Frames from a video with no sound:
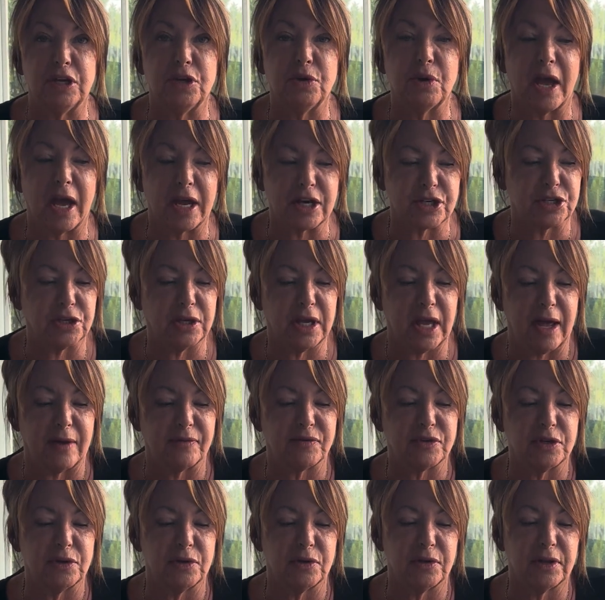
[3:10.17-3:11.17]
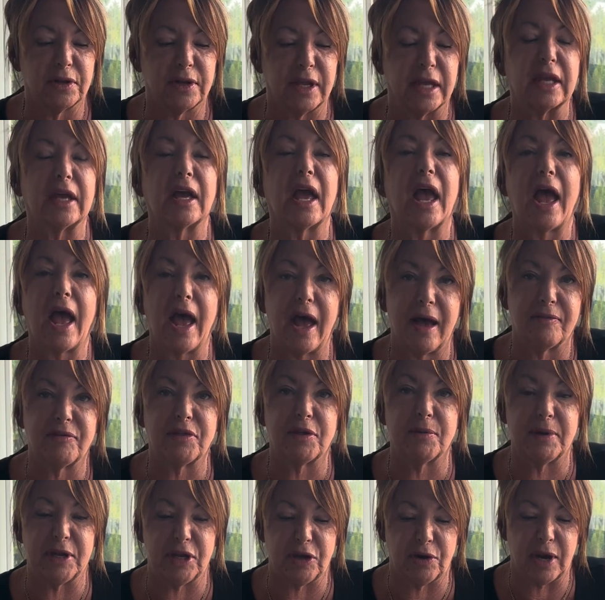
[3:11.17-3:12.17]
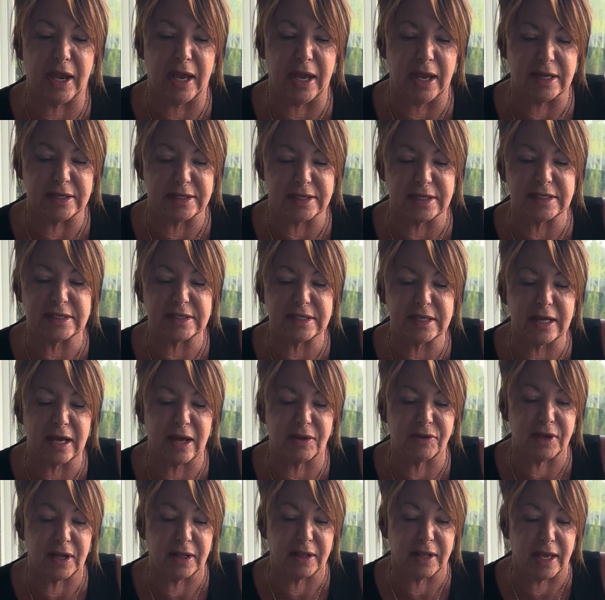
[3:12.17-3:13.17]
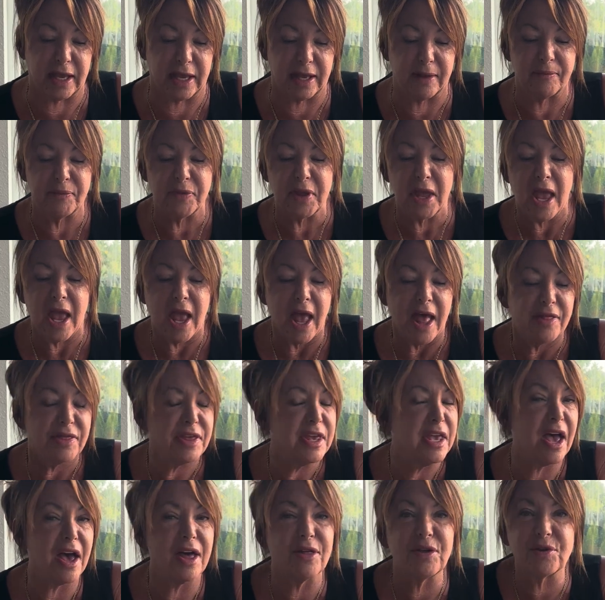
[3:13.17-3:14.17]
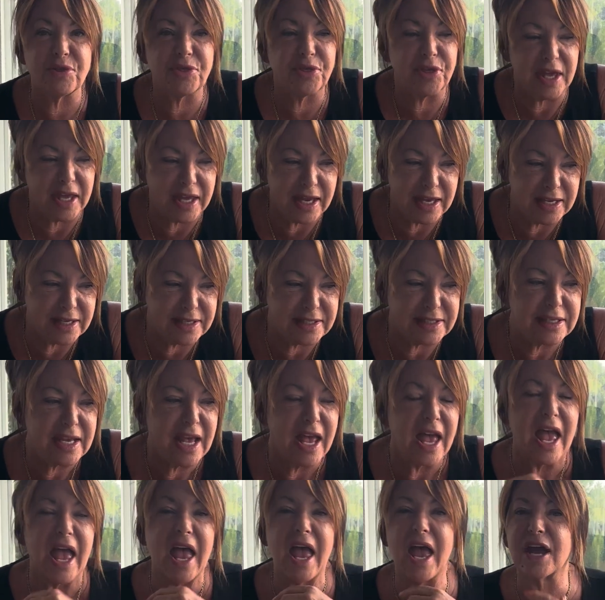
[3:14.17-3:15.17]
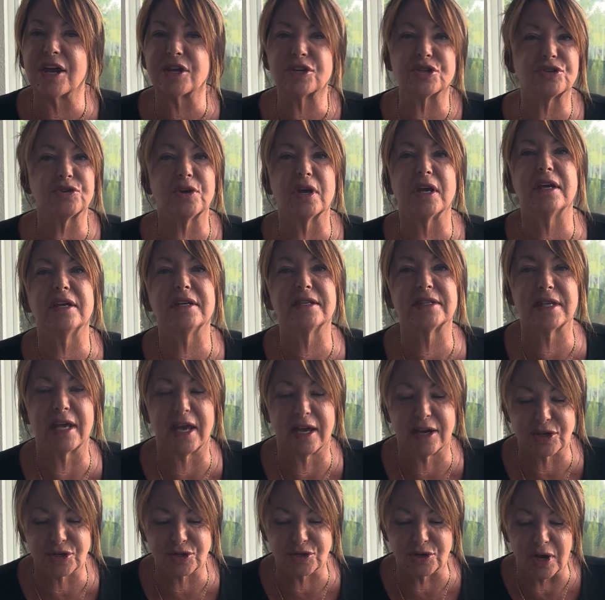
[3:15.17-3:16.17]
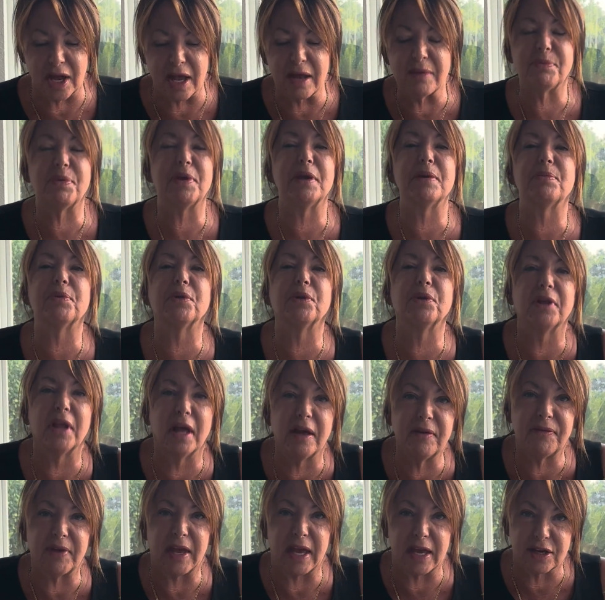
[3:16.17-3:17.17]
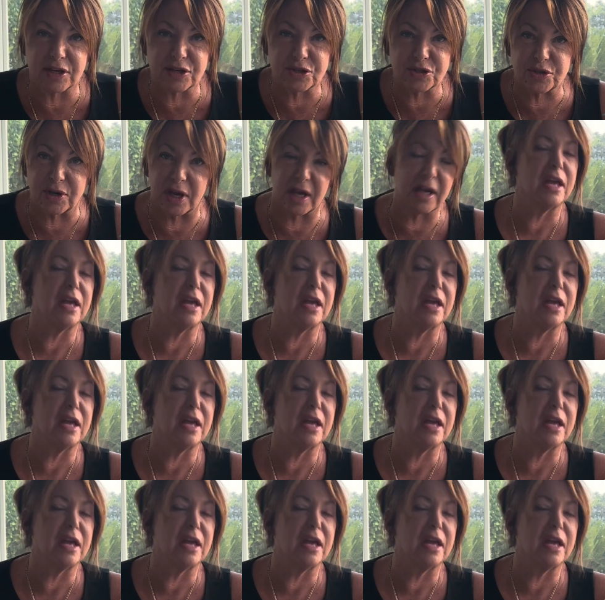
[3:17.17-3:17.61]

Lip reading: You actually have to have them in your hands and see how they lay. The other thing is, extra is extra, and people love extra.